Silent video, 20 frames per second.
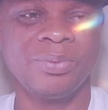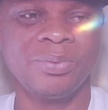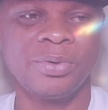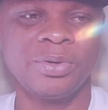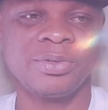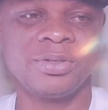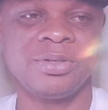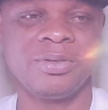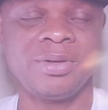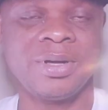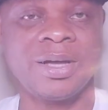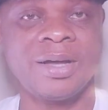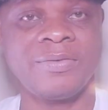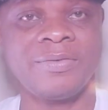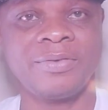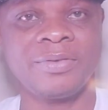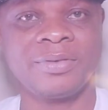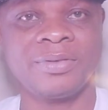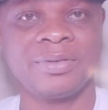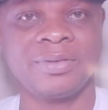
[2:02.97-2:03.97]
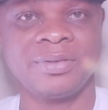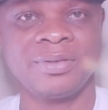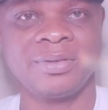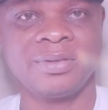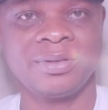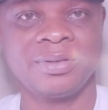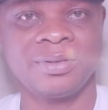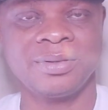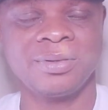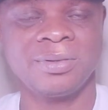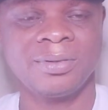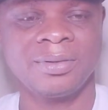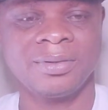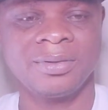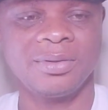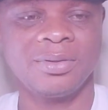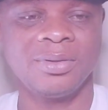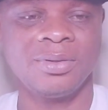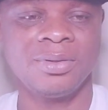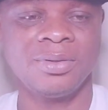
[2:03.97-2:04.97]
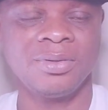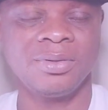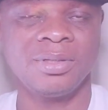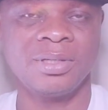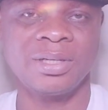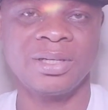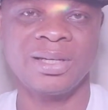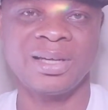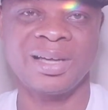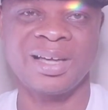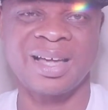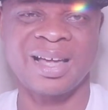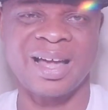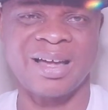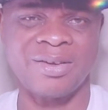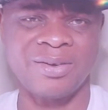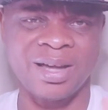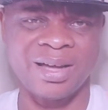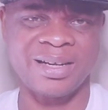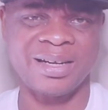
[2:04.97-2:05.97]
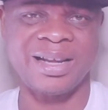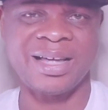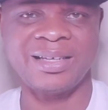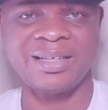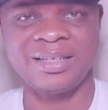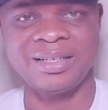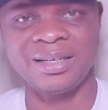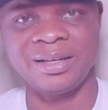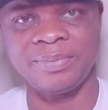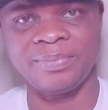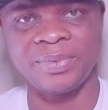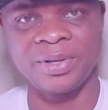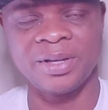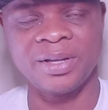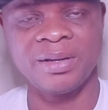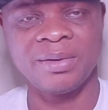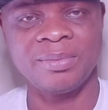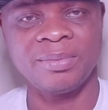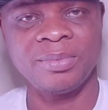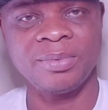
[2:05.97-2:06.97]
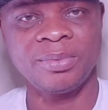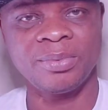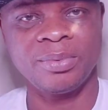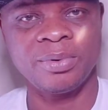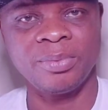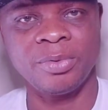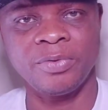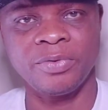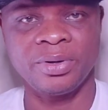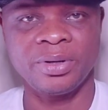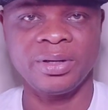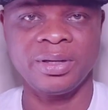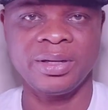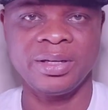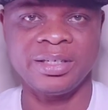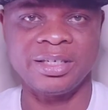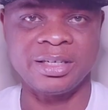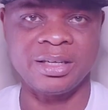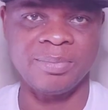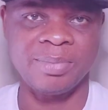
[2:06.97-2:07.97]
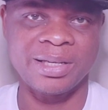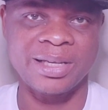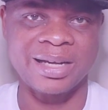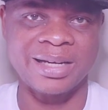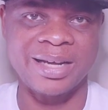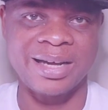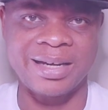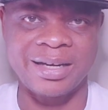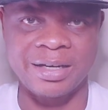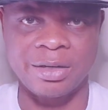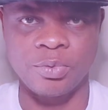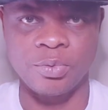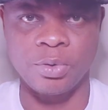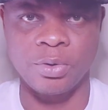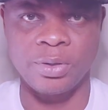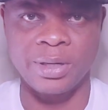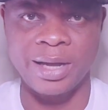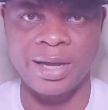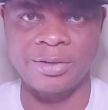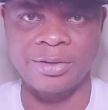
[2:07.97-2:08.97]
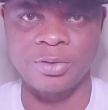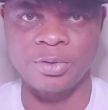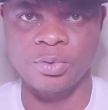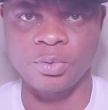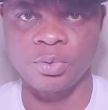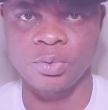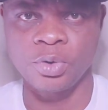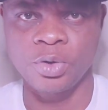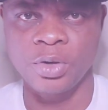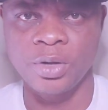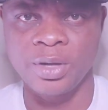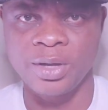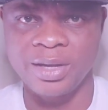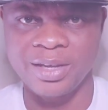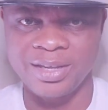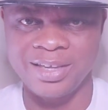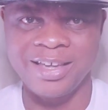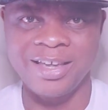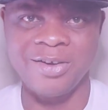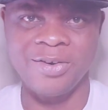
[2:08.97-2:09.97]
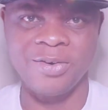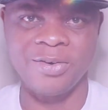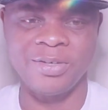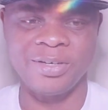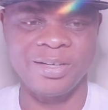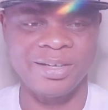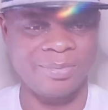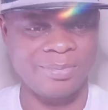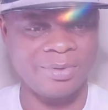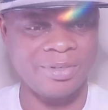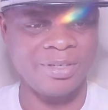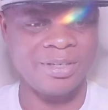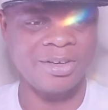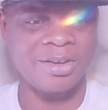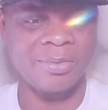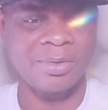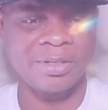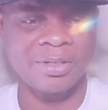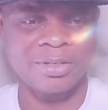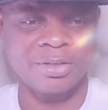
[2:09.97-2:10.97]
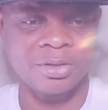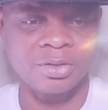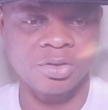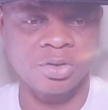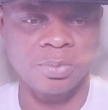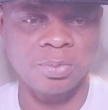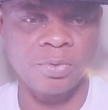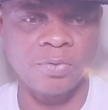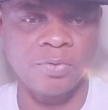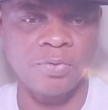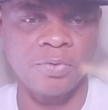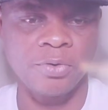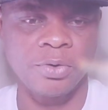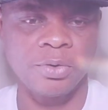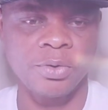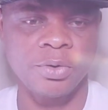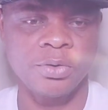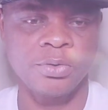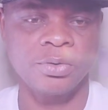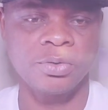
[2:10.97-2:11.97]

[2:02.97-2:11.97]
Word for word: What did you have to say? Can you analyze the movie? Is it better than Creed one and two? Yeah or nay? Please, the comment section is open for you.